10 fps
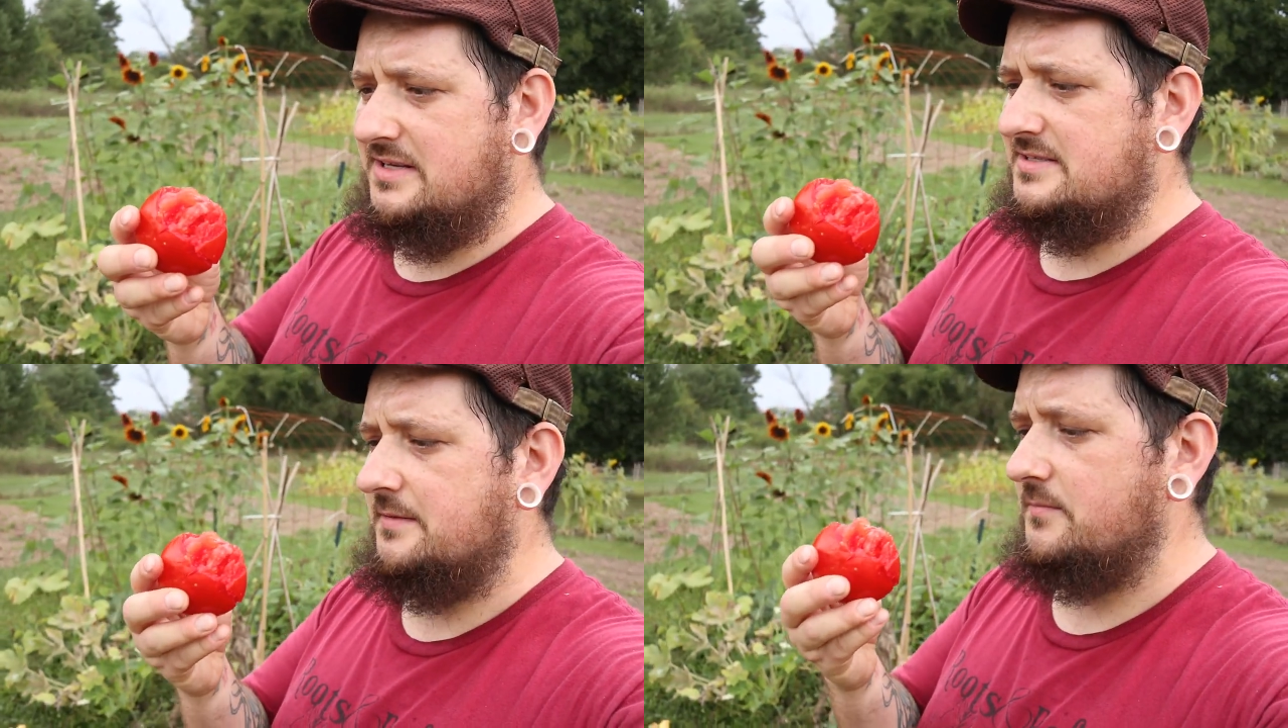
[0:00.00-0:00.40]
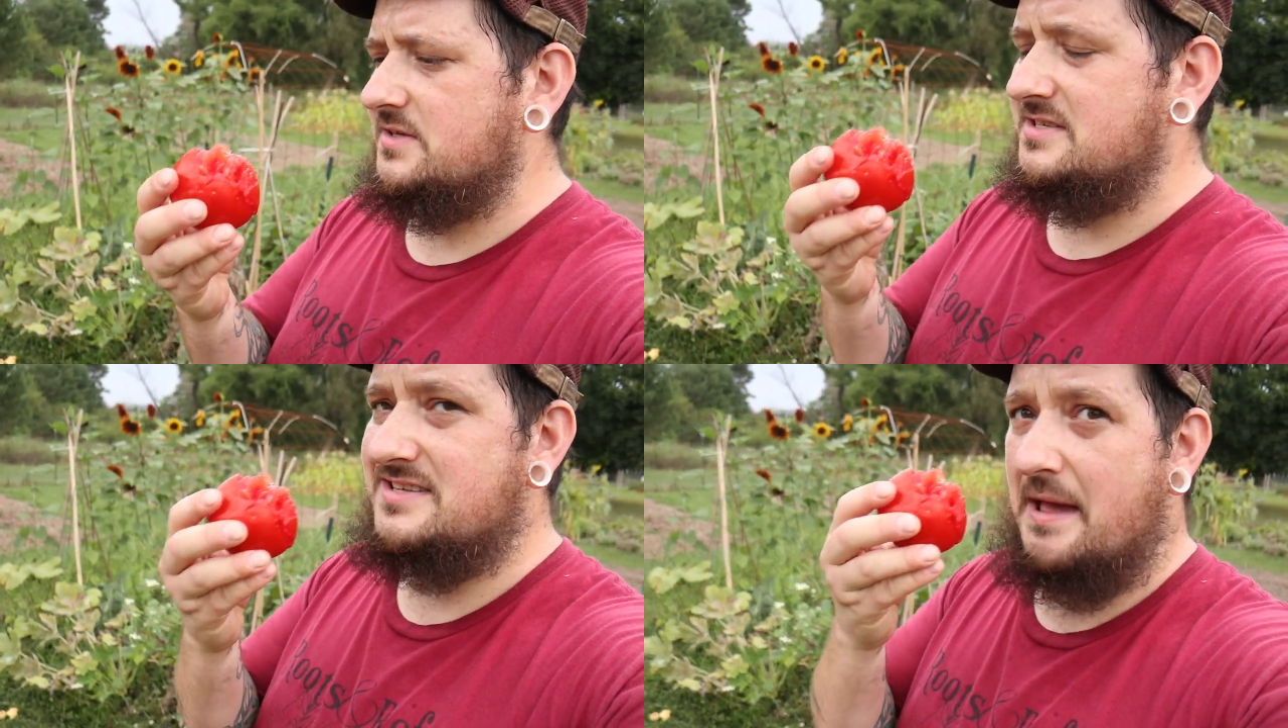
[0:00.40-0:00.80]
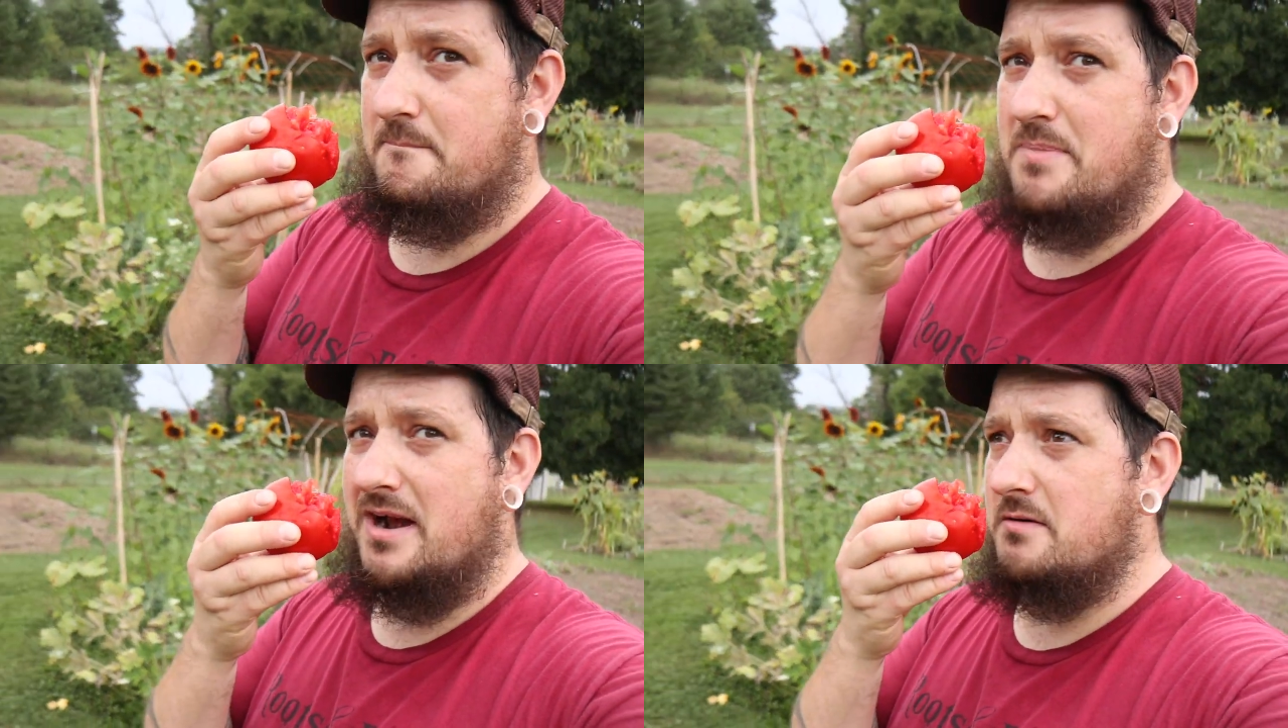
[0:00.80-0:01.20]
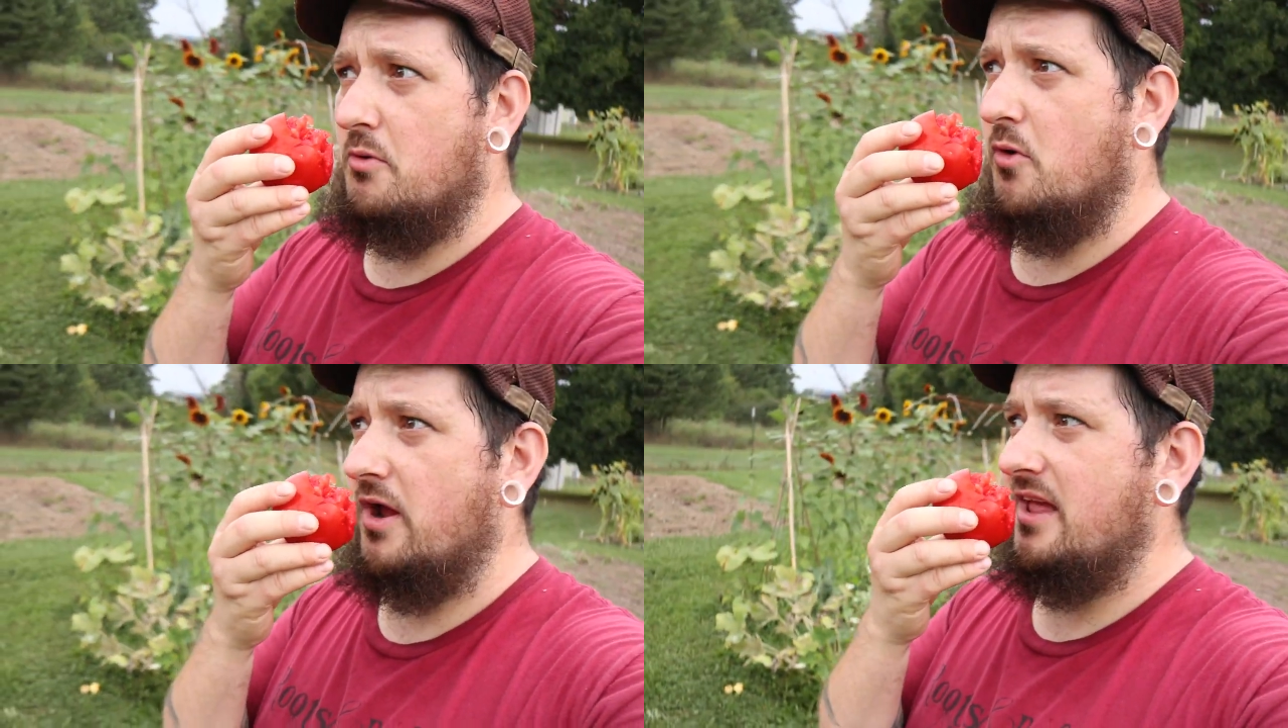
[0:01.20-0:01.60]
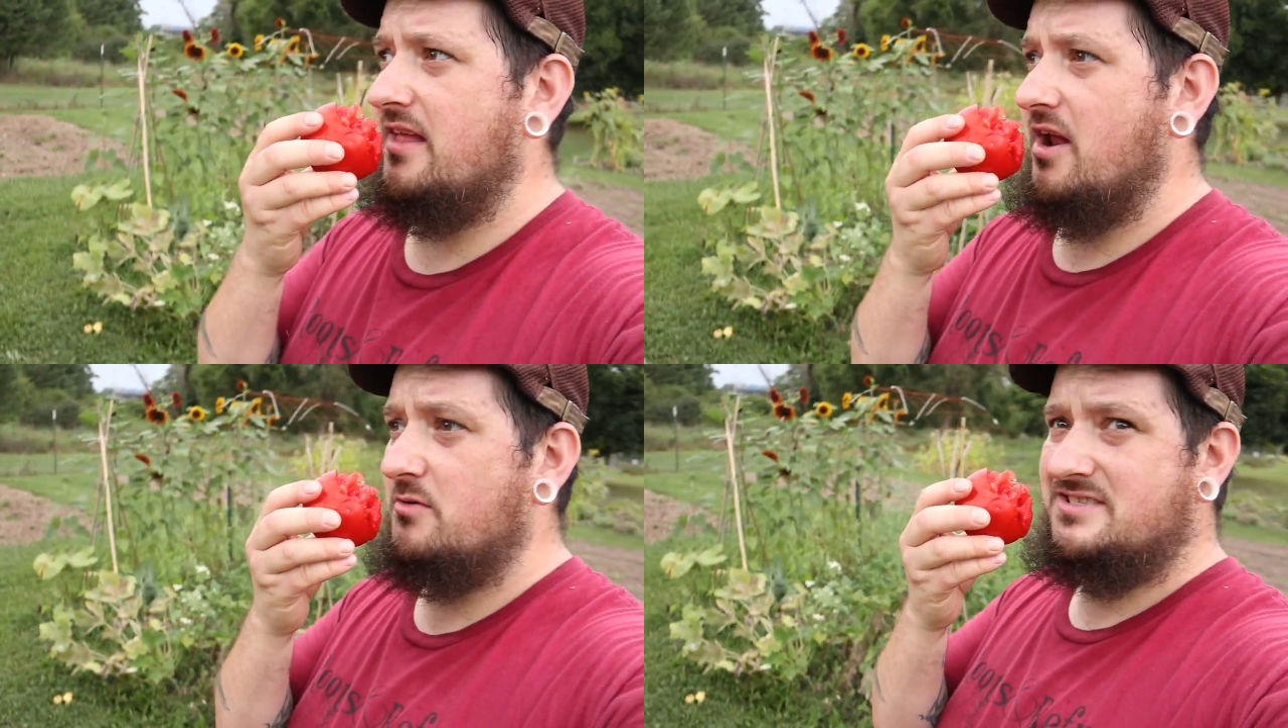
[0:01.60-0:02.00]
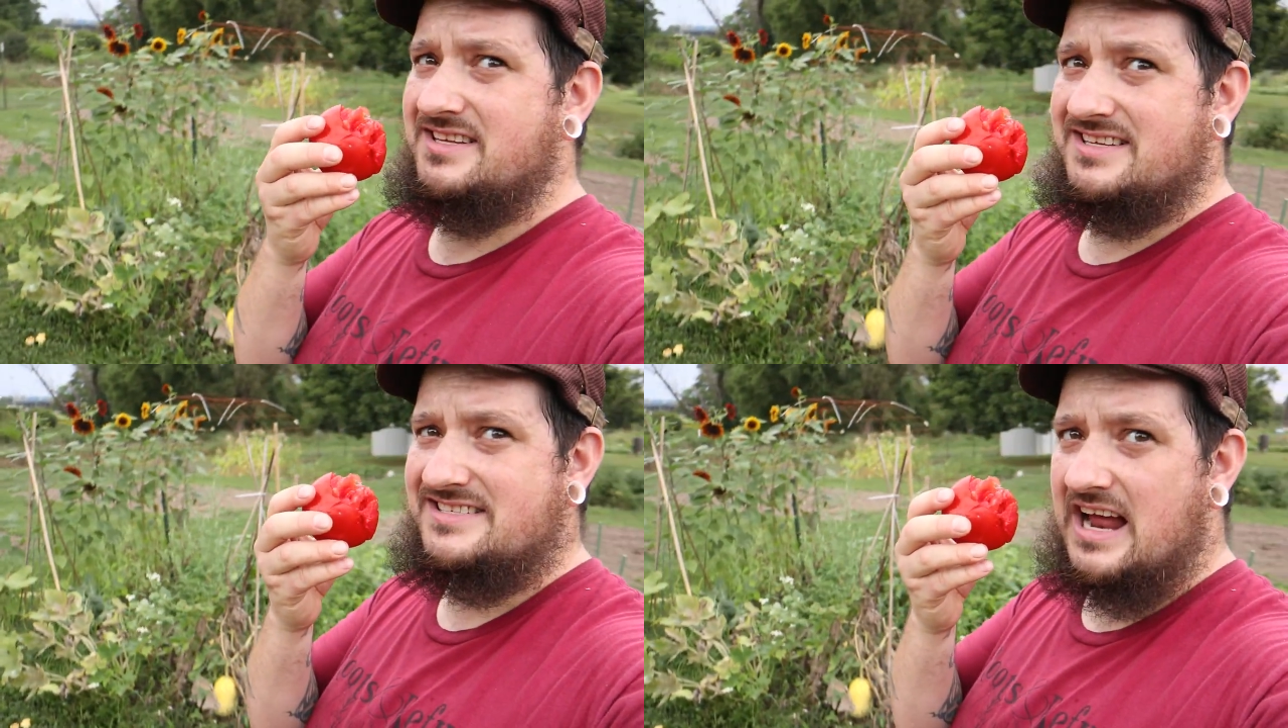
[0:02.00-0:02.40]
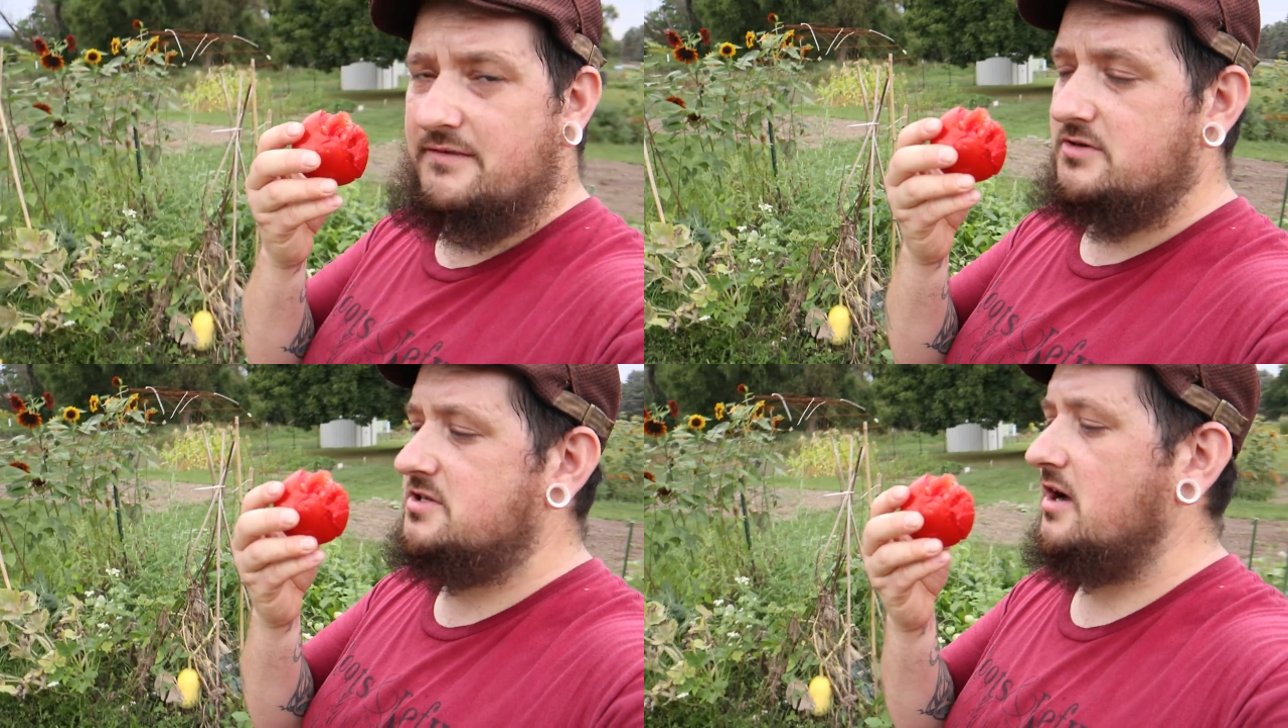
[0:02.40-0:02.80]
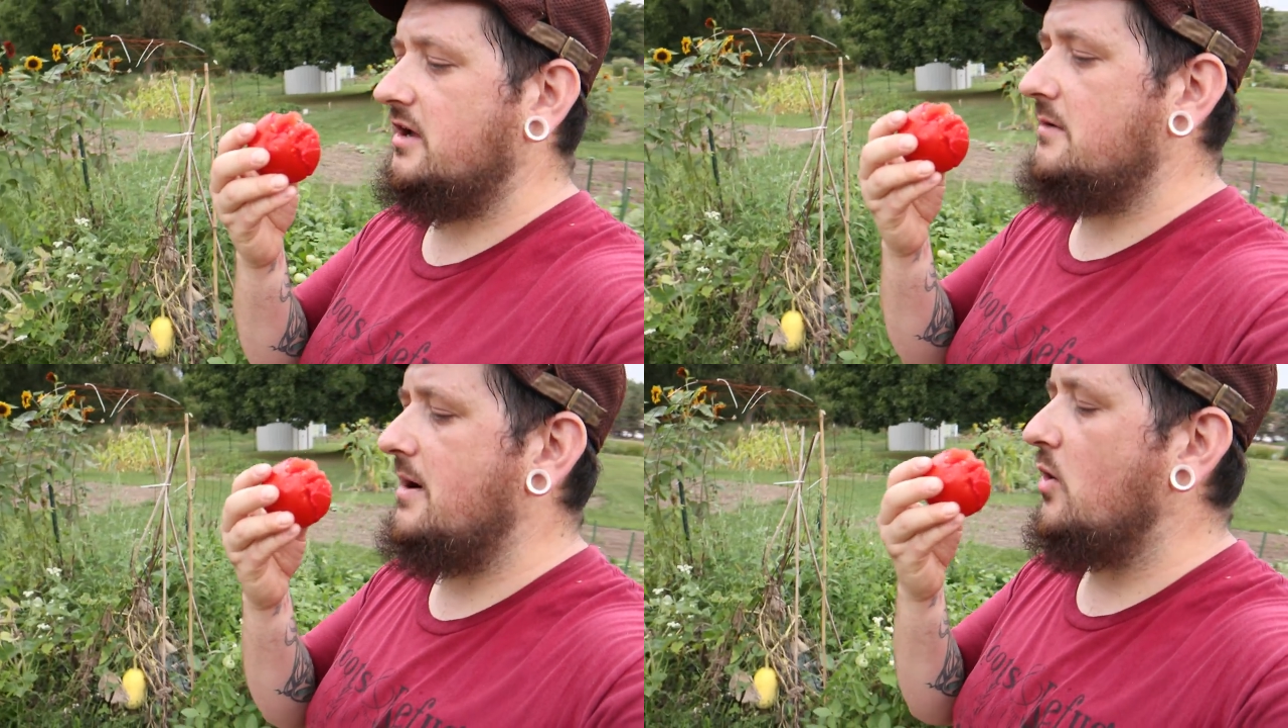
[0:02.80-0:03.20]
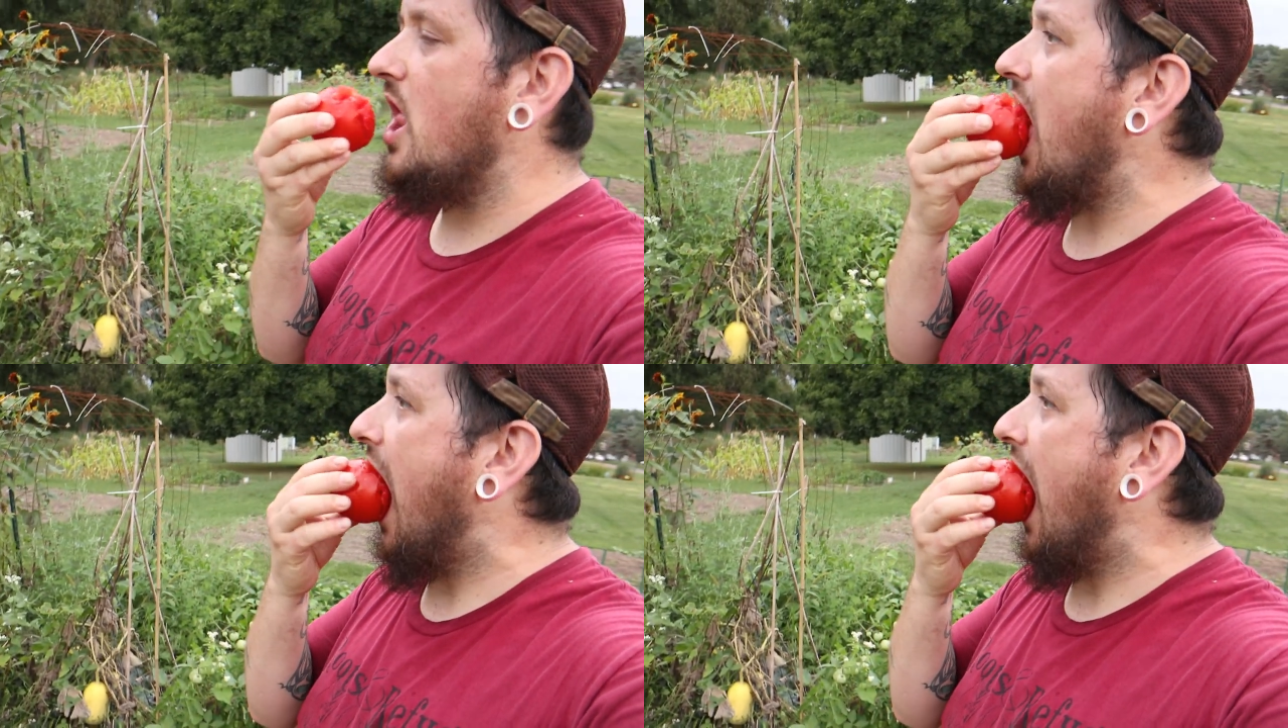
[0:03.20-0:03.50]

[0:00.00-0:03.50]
decent. This is that Better Boy that I always see the Stivers talking about.